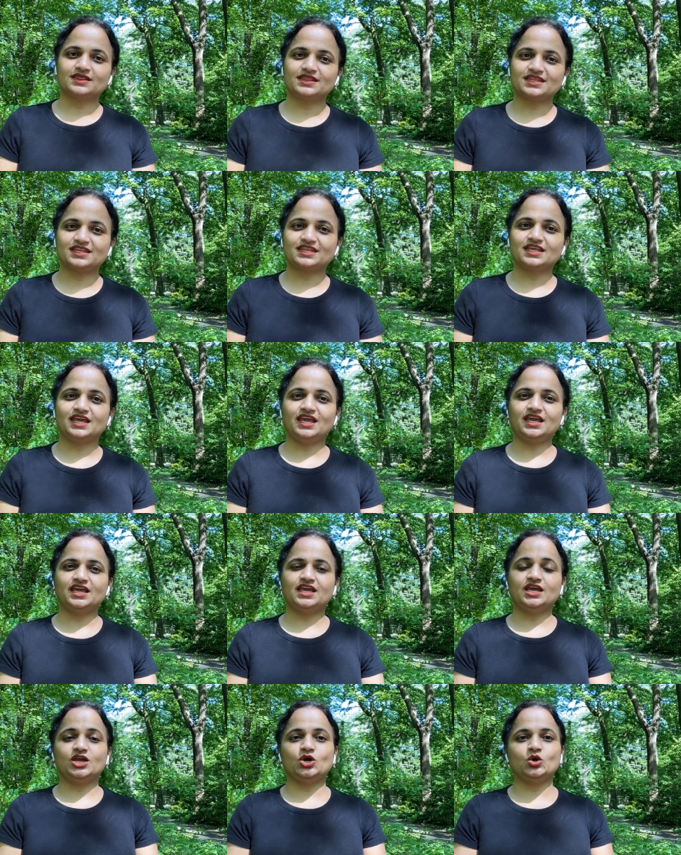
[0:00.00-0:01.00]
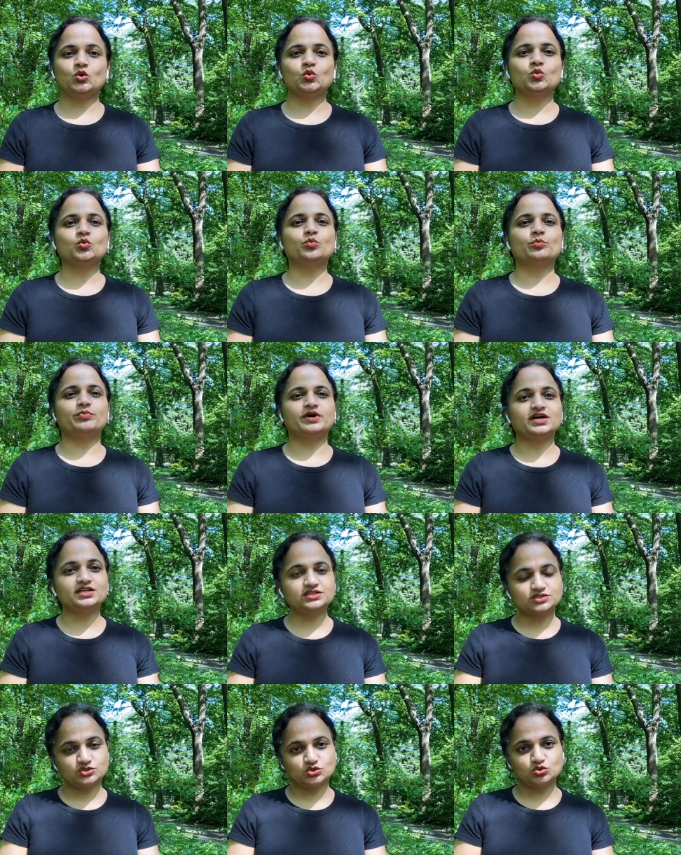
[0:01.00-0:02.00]
They give
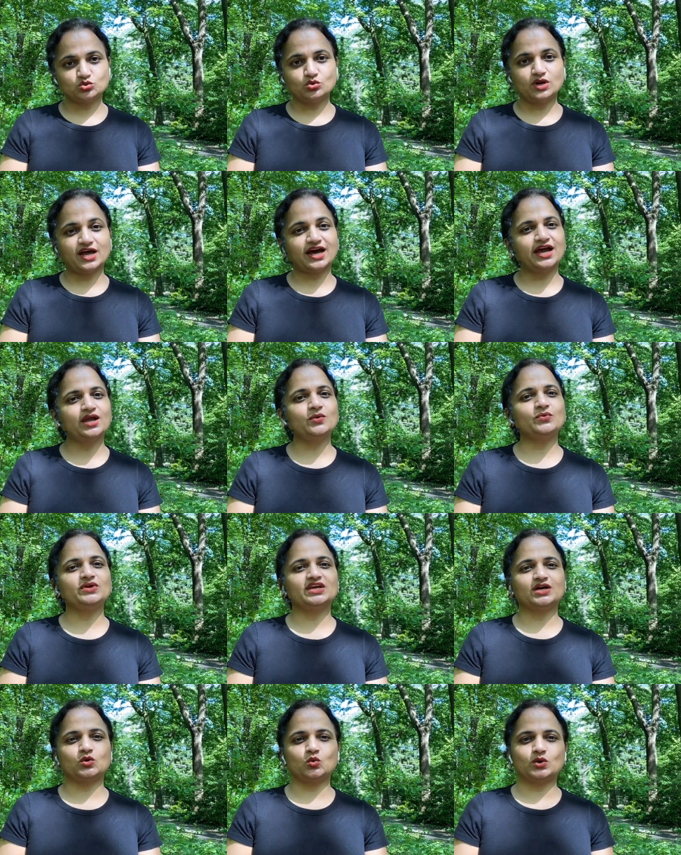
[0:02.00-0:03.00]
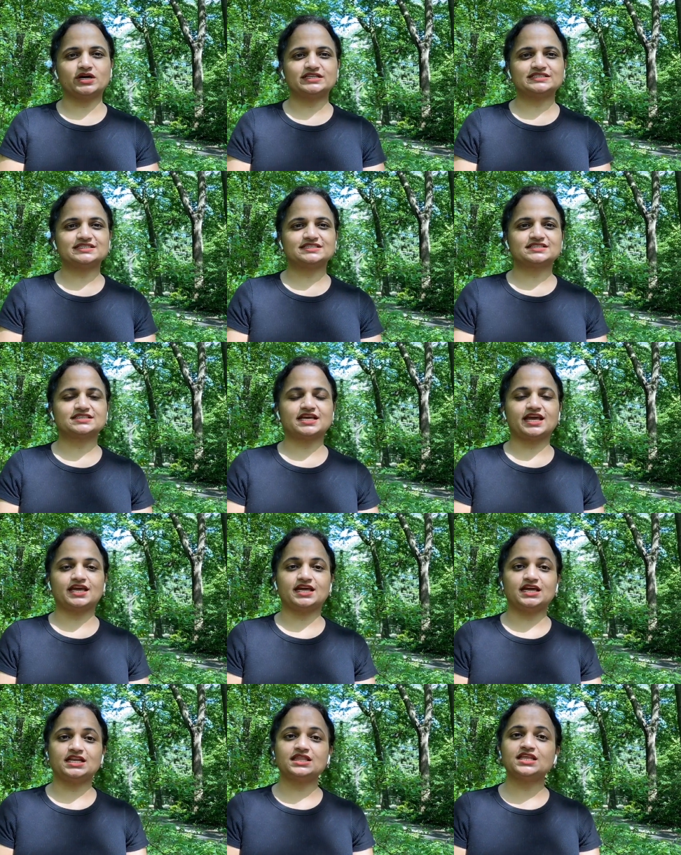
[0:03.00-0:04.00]
birth to live young ones,
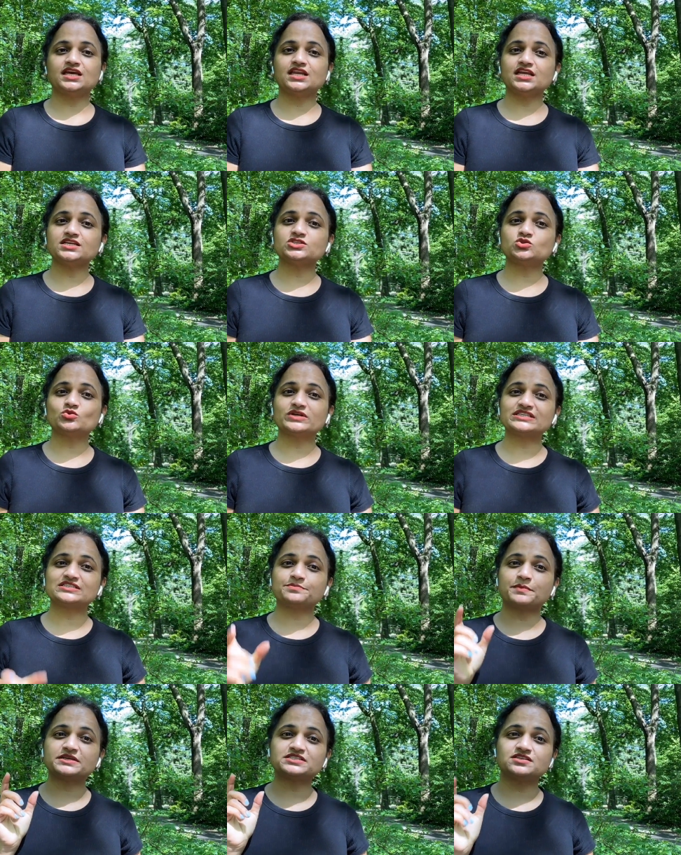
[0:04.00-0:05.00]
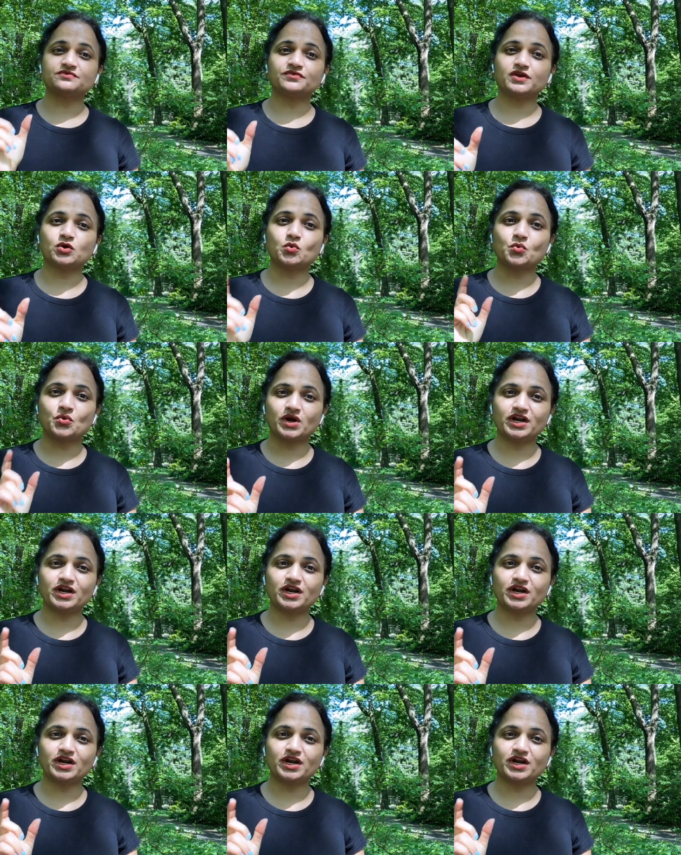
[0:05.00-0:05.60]
and there is one specific word